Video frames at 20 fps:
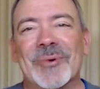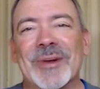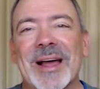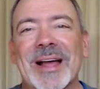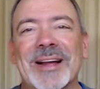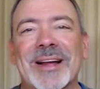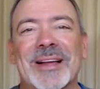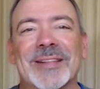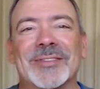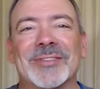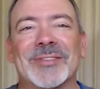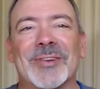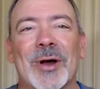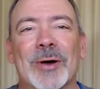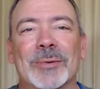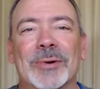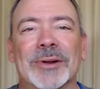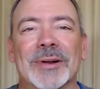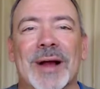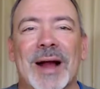when I got
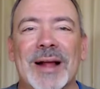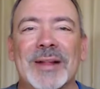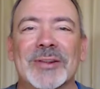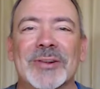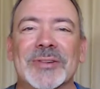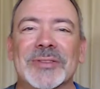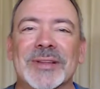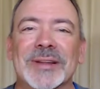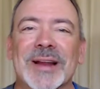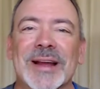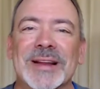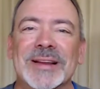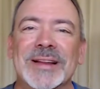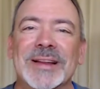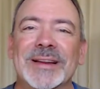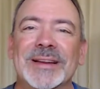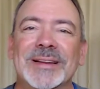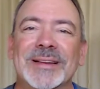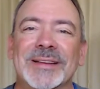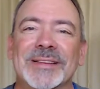sober, I learned that I
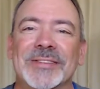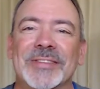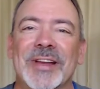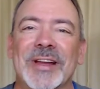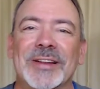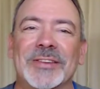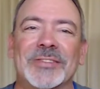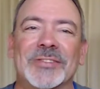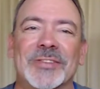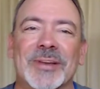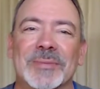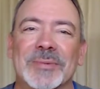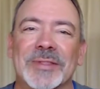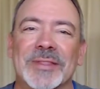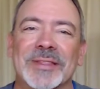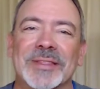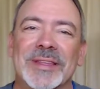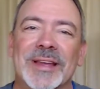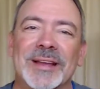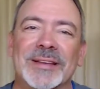needed to change some
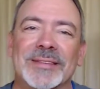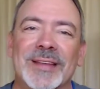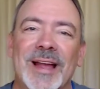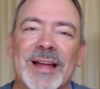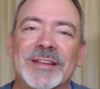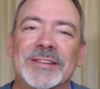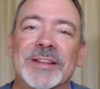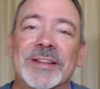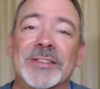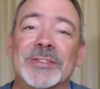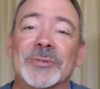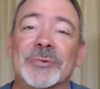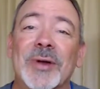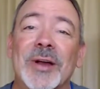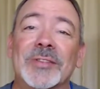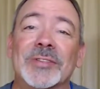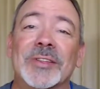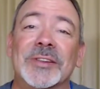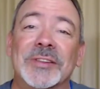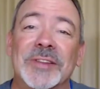of the things I did
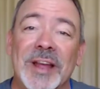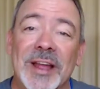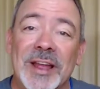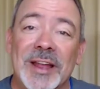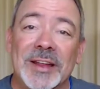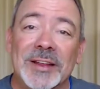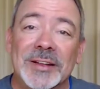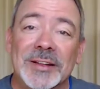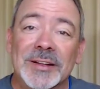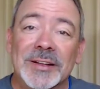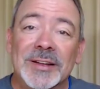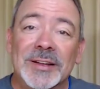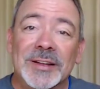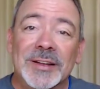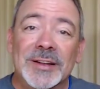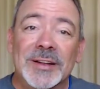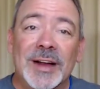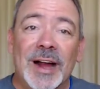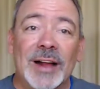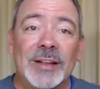throughout the day.
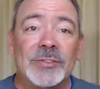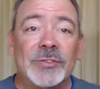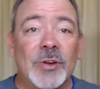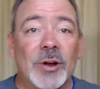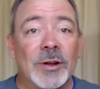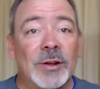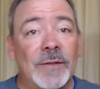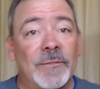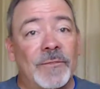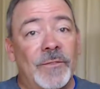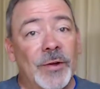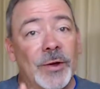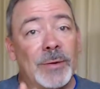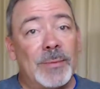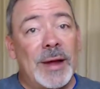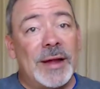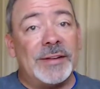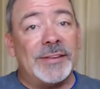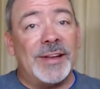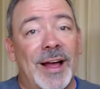I started to
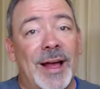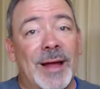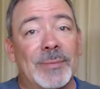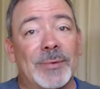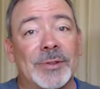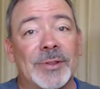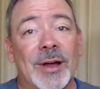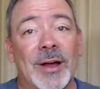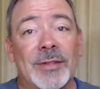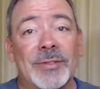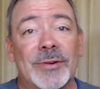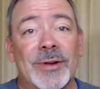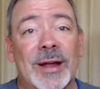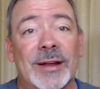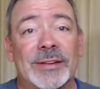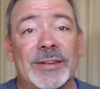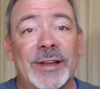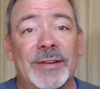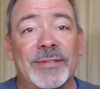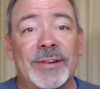fill time with other
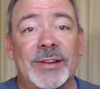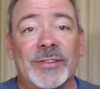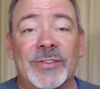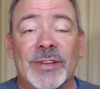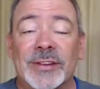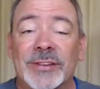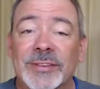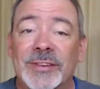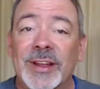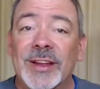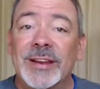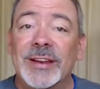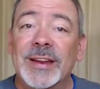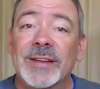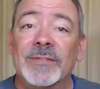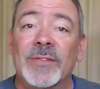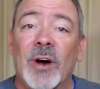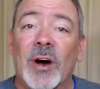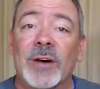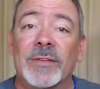activities that didn't
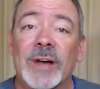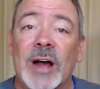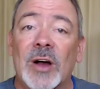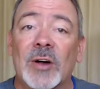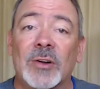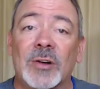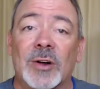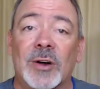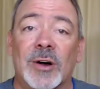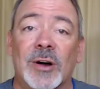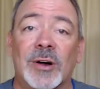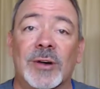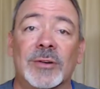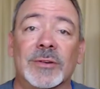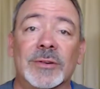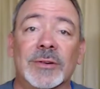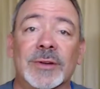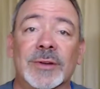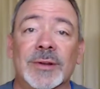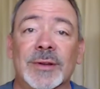involve alcohol.
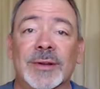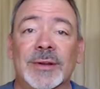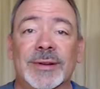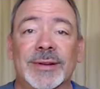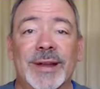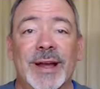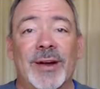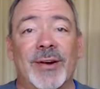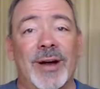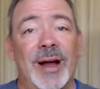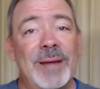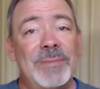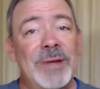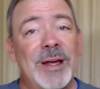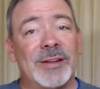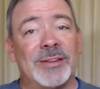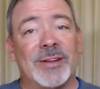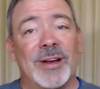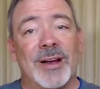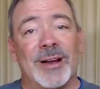Now, I'm
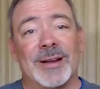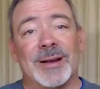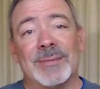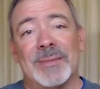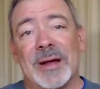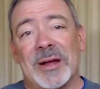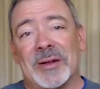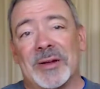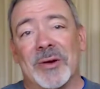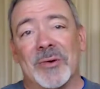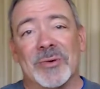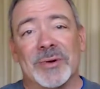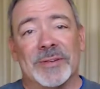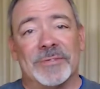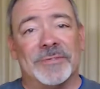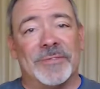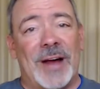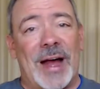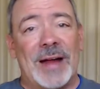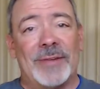not talking about going
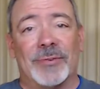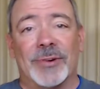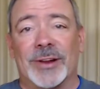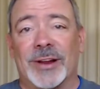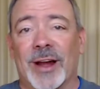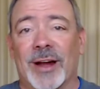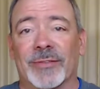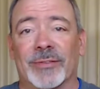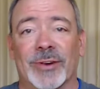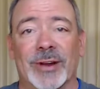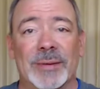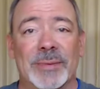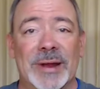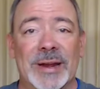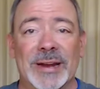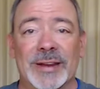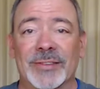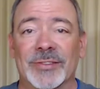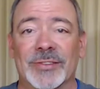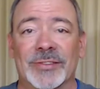to five recovery
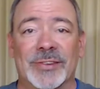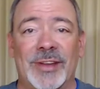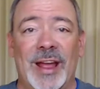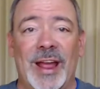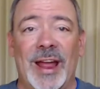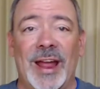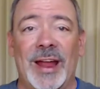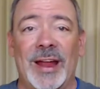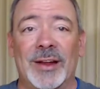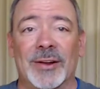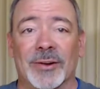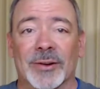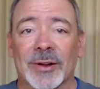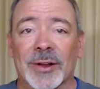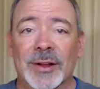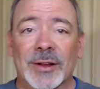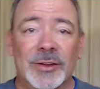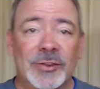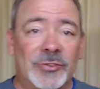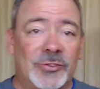meetings a day or
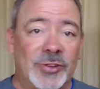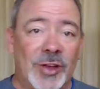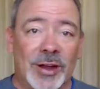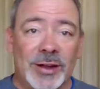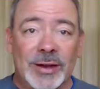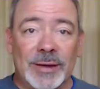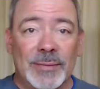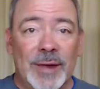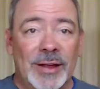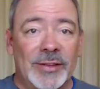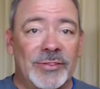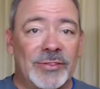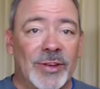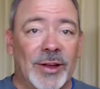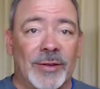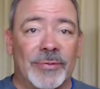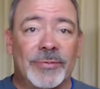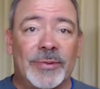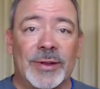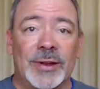shutting
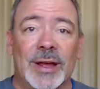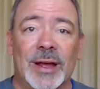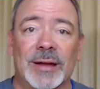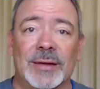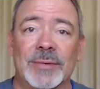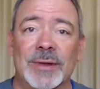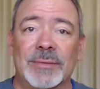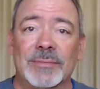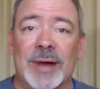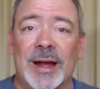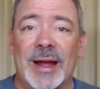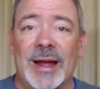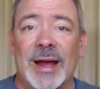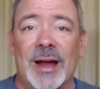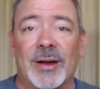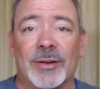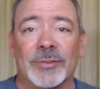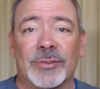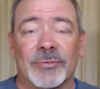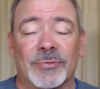myself in uh, in my
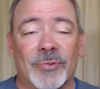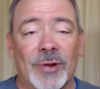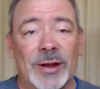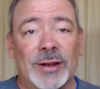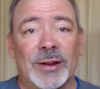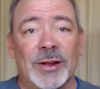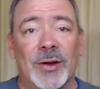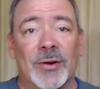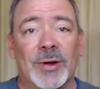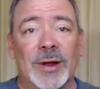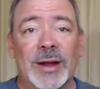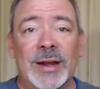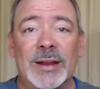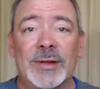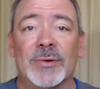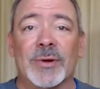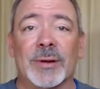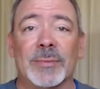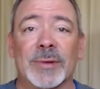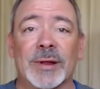house afraid to go
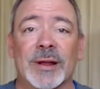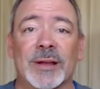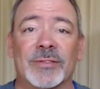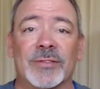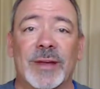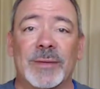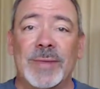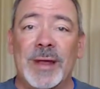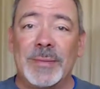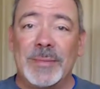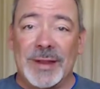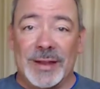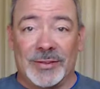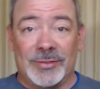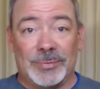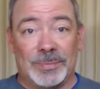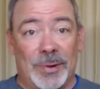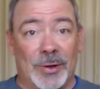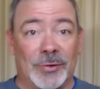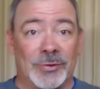anywhere because I may be
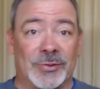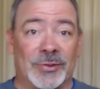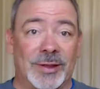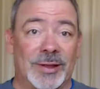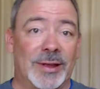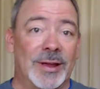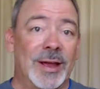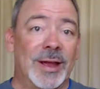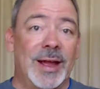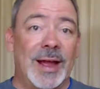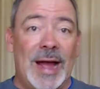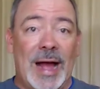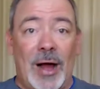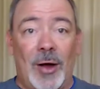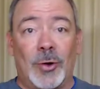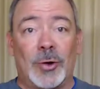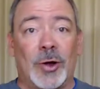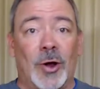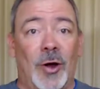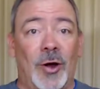exposed to
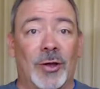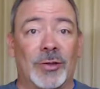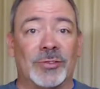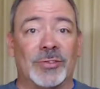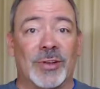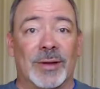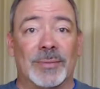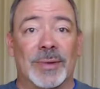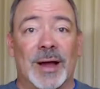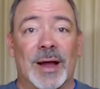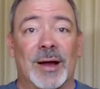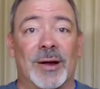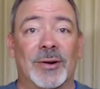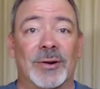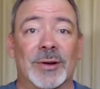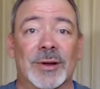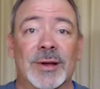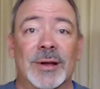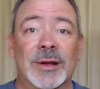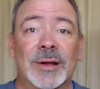alcohol
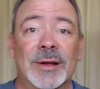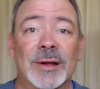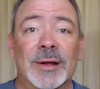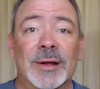somehow.